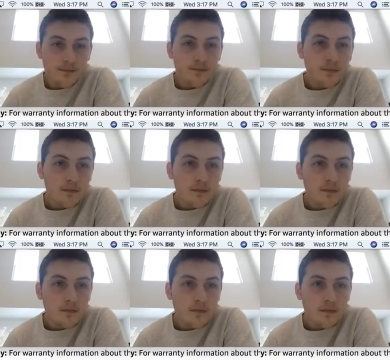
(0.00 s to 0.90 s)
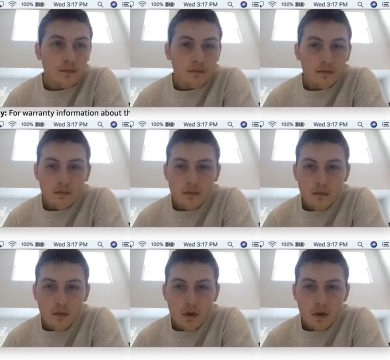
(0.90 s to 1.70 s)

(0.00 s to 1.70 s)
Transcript: No one is speaking in this clip.